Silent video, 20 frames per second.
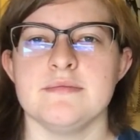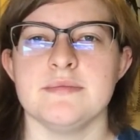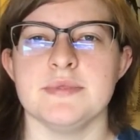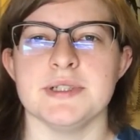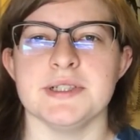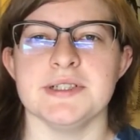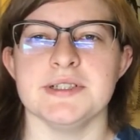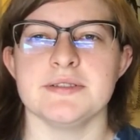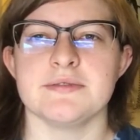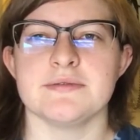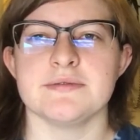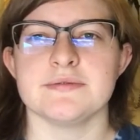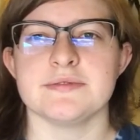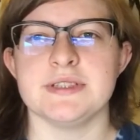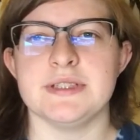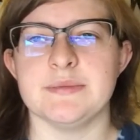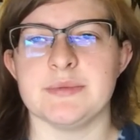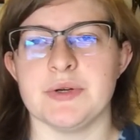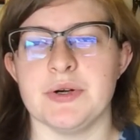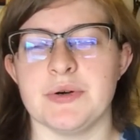But
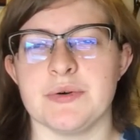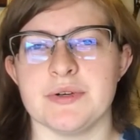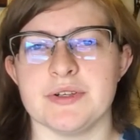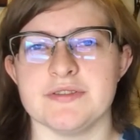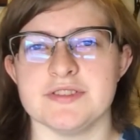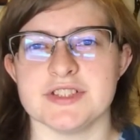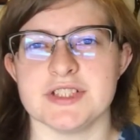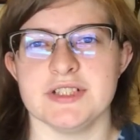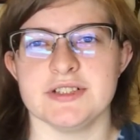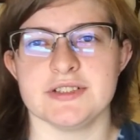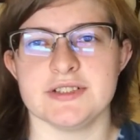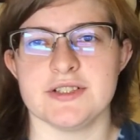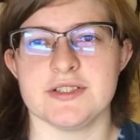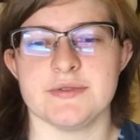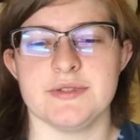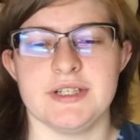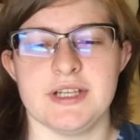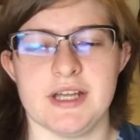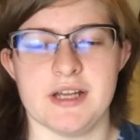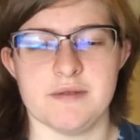he broke one of his halters,
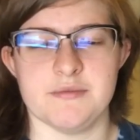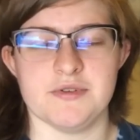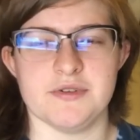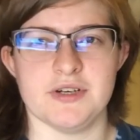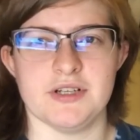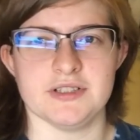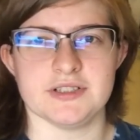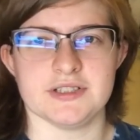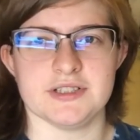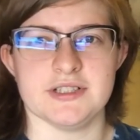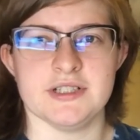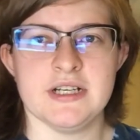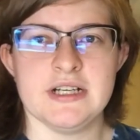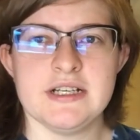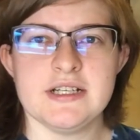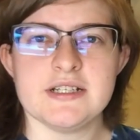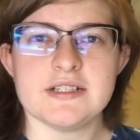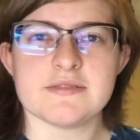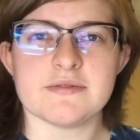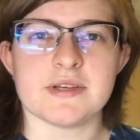so we had to get a new halter.
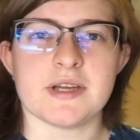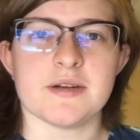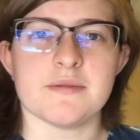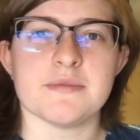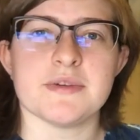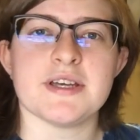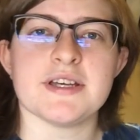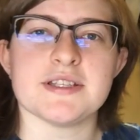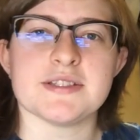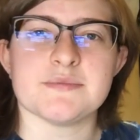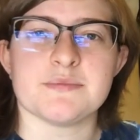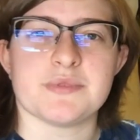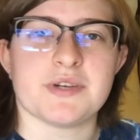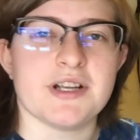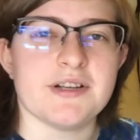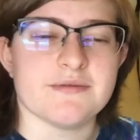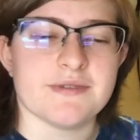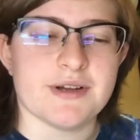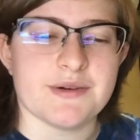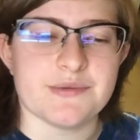So we got him a nice
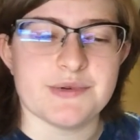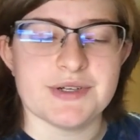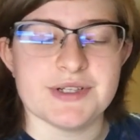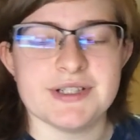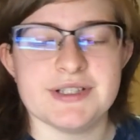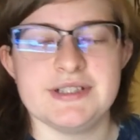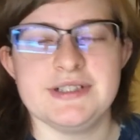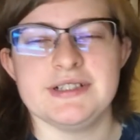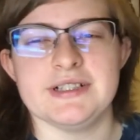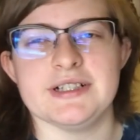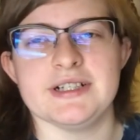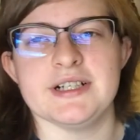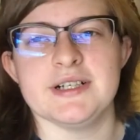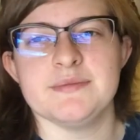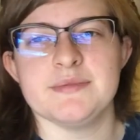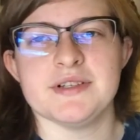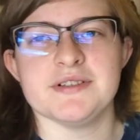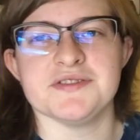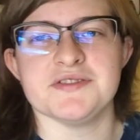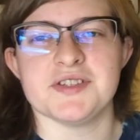bright red one.
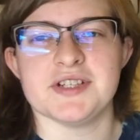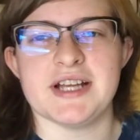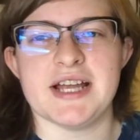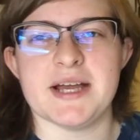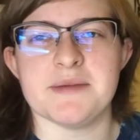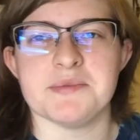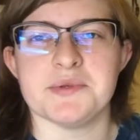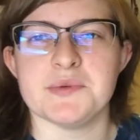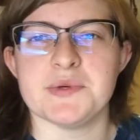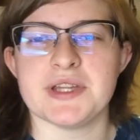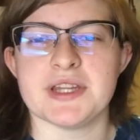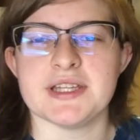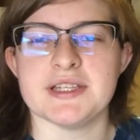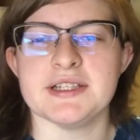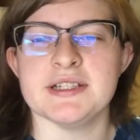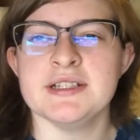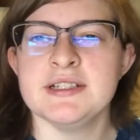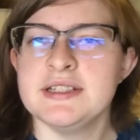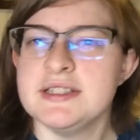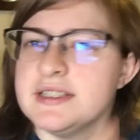I was very happy with
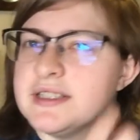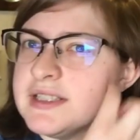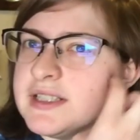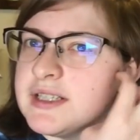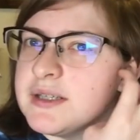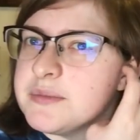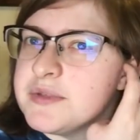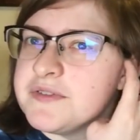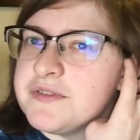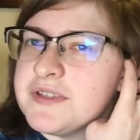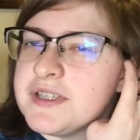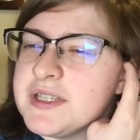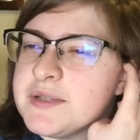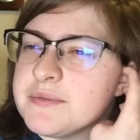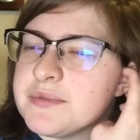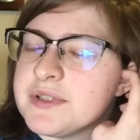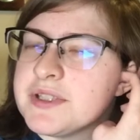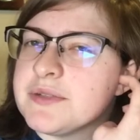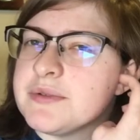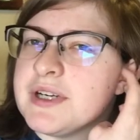it. It fit
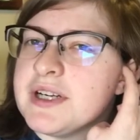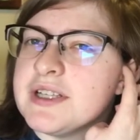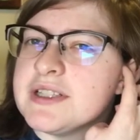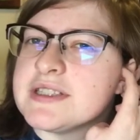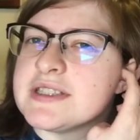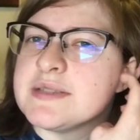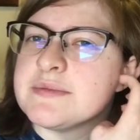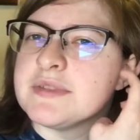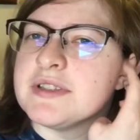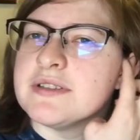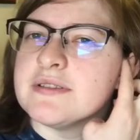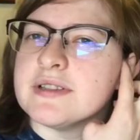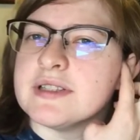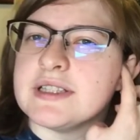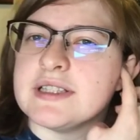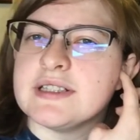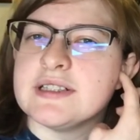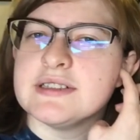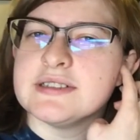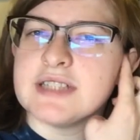him pretty well. It seemed a
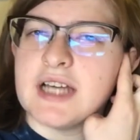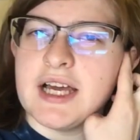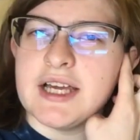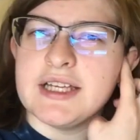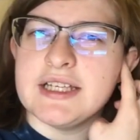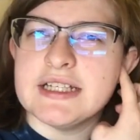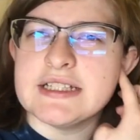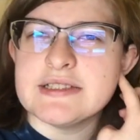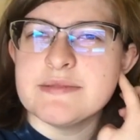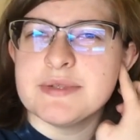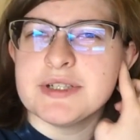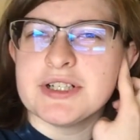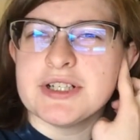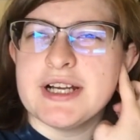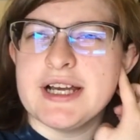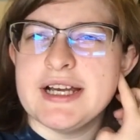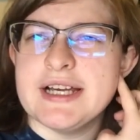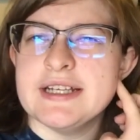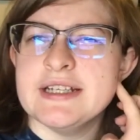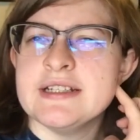little tight. He has a bigger
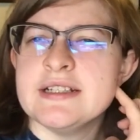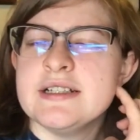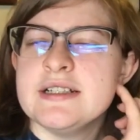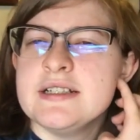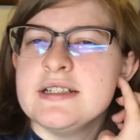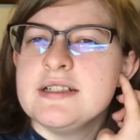head.